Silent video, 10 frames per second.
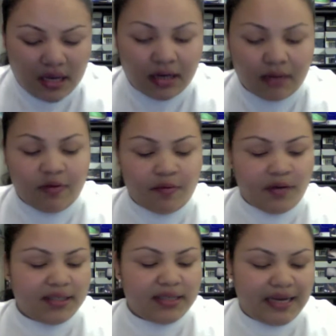Um, it
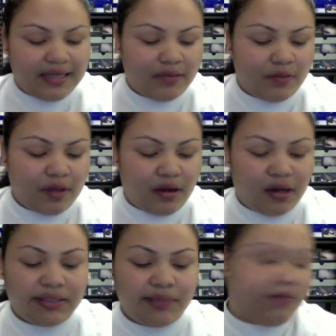really ties in with the
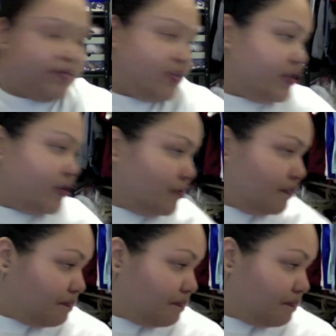concept of the shoe.